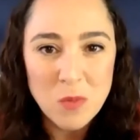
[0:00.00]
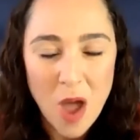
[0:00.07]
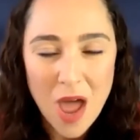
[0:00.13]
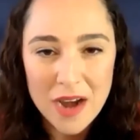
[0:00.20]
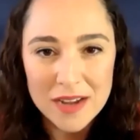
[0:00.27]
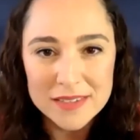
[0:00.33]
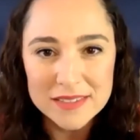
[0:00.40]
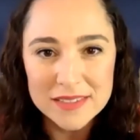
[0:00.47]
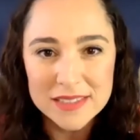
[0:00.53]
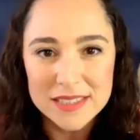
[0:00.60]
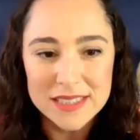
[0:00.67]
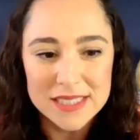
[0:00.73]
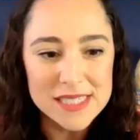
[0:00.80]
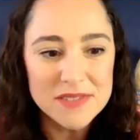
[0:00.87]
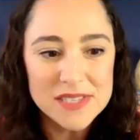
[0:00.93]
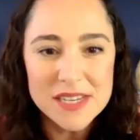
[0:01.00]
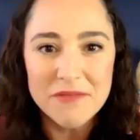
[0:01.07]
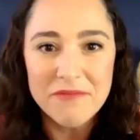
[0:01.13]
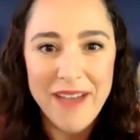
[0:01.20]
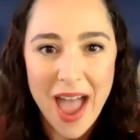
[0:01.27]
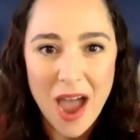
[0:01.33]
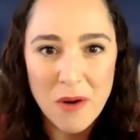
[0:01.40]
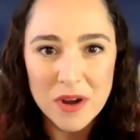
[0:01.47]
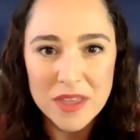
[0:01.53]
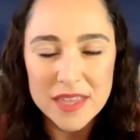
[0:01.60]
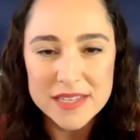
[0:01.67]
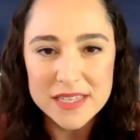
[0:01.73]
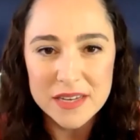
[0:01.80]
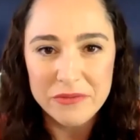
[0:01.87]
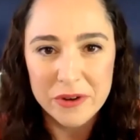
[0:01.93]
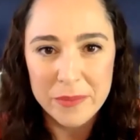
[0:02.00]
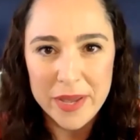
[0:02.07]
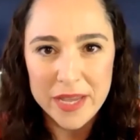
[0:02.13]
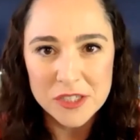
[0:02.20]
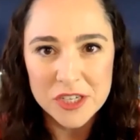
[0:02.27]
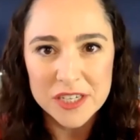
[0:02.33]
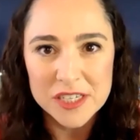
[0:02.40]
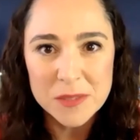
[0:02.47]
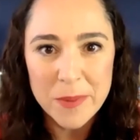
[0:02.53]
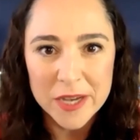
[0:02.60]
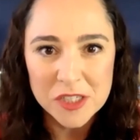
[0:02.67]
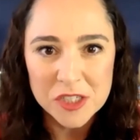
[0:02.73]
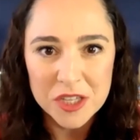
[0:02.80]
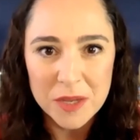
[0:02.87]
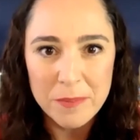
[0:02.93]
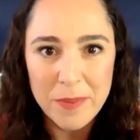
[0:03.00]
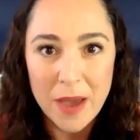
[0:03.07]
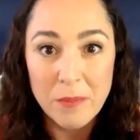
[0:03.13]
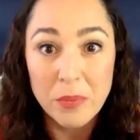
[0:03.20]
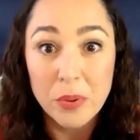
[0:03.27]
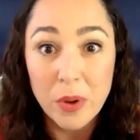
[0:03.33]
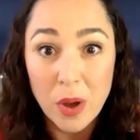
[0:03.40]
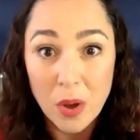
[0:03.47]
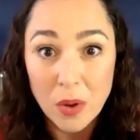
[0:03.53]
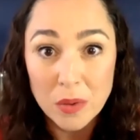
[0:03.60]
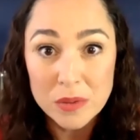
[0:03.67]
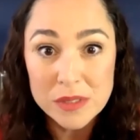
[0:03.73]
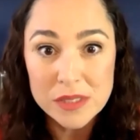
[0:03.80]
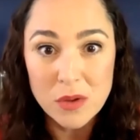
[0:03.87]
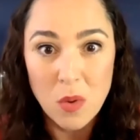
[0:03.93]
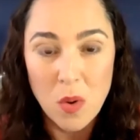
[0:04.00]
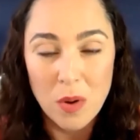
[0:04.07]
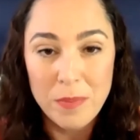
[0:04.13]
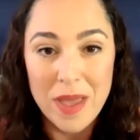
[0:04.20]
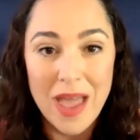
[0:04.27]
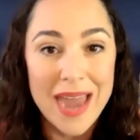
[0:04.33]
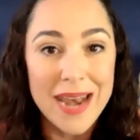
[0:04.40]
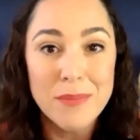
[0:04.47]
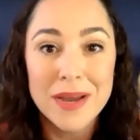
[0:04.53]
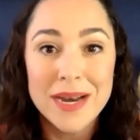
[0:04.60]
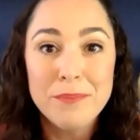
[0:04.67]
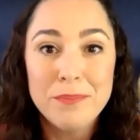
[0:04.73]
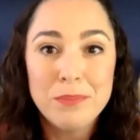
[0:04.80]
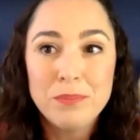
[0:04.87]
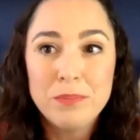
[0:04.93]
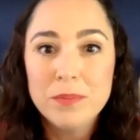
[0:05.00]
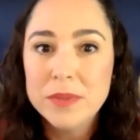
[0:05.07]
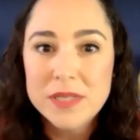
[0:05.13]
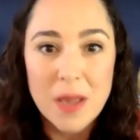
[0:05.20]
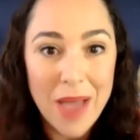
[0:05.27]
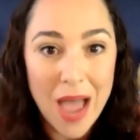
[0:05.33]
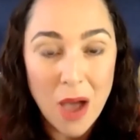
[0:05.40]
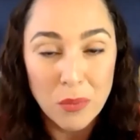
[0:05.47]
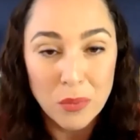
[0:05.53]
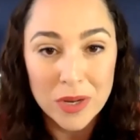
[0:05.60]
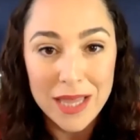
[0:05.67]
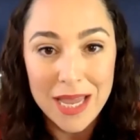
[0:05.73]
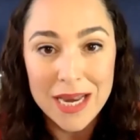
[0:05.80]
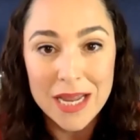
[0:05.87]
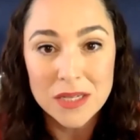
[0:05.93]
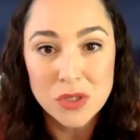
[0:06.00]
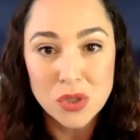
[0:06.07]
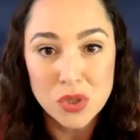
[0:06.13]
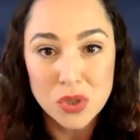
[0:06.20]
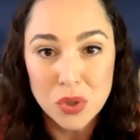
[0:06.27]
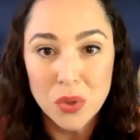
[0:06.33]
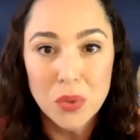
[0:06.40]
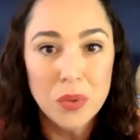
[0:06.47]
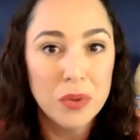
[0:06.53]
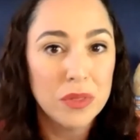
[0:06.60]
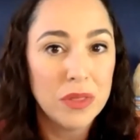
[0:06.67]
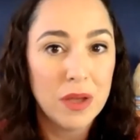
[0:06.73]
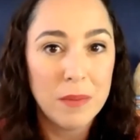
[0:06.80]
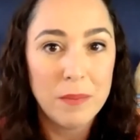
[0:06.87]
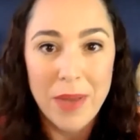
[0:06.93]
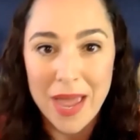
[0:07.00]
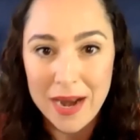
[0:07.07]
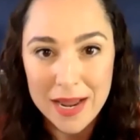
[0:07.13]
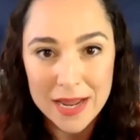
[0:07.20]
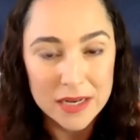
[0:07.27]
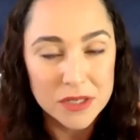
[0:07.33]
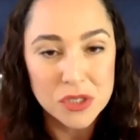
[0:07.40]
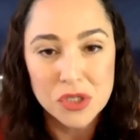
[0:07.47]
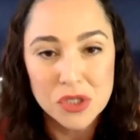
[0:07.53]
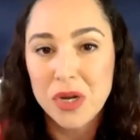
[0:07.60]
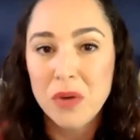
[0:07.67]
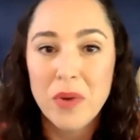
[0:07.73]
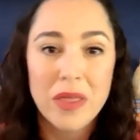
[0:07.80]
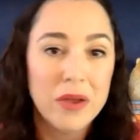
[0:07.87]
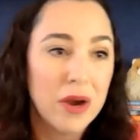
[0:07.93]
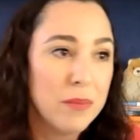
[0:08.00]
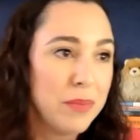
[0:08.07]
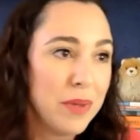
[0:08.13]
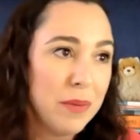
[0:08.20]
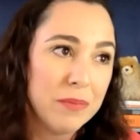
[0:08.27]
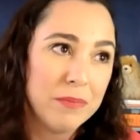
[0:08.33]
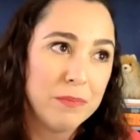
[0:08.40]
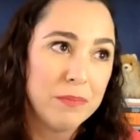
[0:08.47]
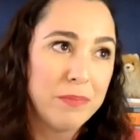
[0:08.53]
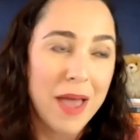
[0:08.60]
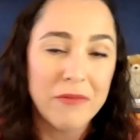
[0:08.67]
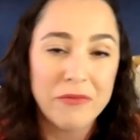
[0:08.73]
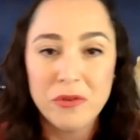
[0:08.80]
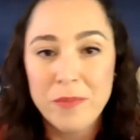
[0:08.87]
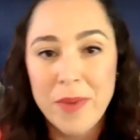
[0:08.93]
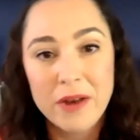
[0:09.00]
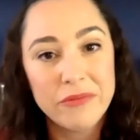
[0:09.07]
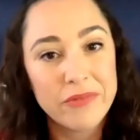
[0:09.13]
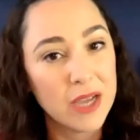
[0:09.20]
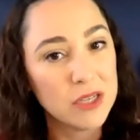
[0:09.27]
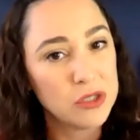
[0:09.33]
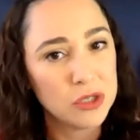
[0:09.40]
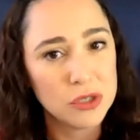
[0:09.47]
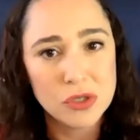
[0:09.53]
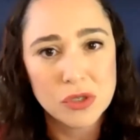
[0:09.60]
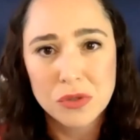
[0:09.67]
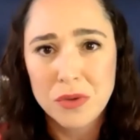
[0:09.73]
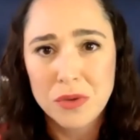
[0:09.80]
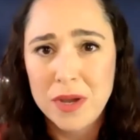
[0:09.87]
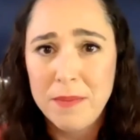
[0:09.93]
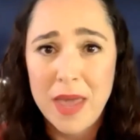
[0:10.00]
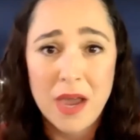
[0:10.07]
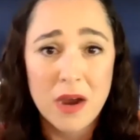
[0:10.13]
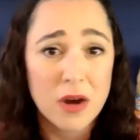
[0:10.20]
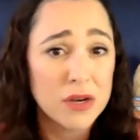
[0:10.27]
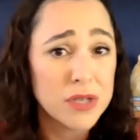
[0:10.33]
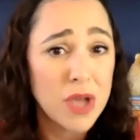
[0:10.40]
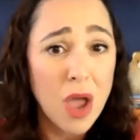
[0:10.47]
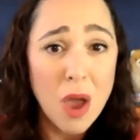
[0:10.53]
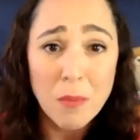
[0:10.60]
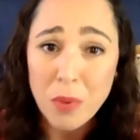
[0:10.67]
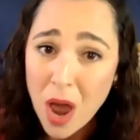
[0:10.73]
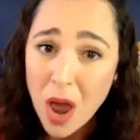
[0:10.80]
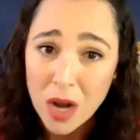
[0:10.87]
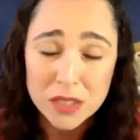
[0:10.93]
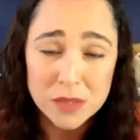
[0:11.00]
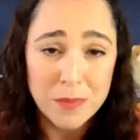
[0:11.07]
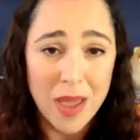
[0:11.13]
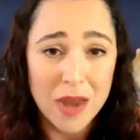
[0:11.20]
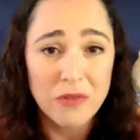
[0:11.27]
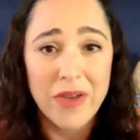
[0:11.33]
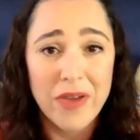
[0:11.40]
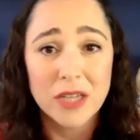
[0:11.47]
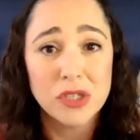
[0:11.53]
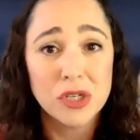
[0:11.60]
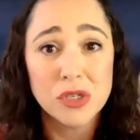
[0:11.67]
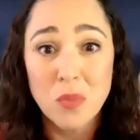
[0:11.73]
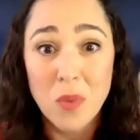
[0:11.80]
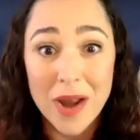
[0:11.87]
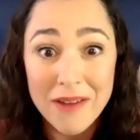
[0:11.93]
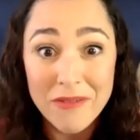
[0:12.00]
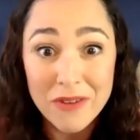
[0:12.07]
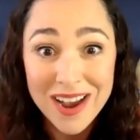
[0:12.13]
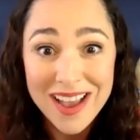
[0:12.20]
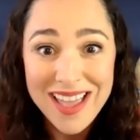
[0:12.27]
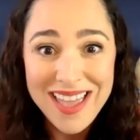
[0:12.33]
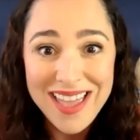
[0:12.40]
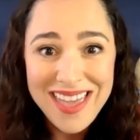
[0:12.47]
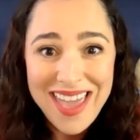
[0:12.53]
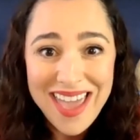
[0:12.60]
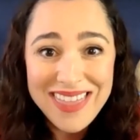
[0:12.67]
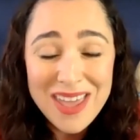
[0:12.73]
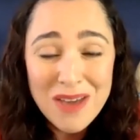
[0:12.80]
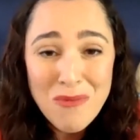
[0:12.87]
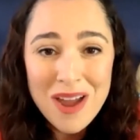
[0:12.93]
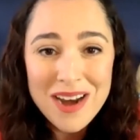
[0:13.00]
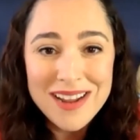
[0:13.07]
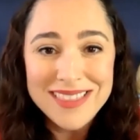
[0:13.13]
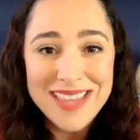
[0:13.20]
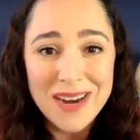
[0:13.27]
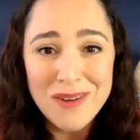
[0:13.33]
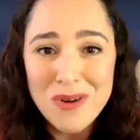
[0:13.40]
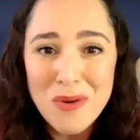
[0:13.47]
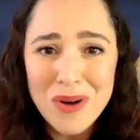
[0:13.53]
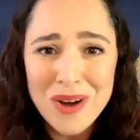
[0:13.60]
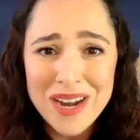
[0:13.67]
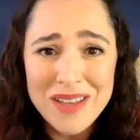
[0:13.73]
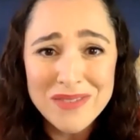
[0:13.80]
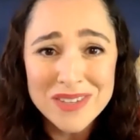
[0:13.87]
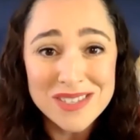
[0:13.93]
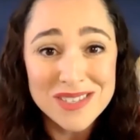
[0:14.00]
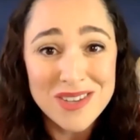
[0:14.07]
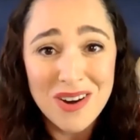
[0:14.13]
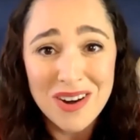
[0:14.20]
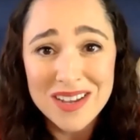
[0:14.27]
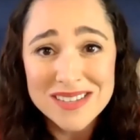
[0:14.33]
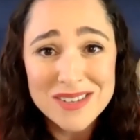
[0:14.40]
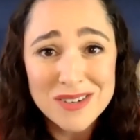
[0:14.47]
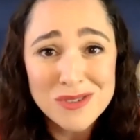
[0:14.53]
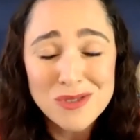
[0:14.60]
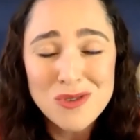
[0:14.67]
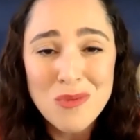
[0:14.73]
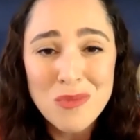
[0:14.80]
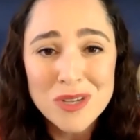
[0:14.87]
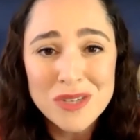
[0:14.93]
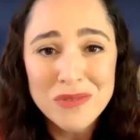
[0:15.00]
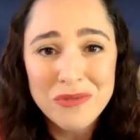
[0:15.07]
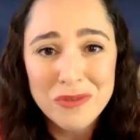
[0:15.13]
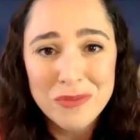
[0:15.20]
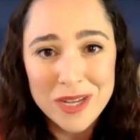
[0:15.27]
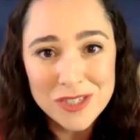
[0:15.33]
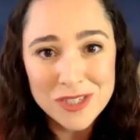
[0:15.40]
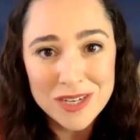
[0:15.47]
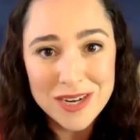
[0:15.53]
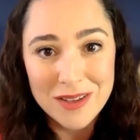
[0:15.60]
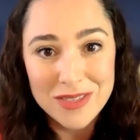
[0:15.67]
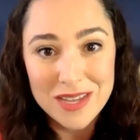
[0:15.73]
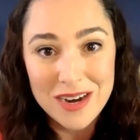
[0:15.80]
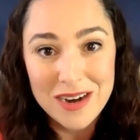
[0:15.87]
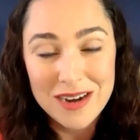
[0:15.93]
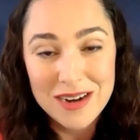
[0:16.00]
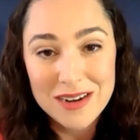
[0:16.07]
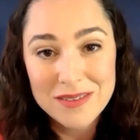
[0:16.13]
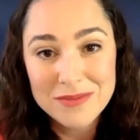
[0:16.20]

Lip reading: want to just devour this information, especially pet pros or anybody somehow related to the pet industry, whether it be pet food manufacturers, treat makers, product manufacturers, whatever. And they don't know where to even start because there's so much information out there.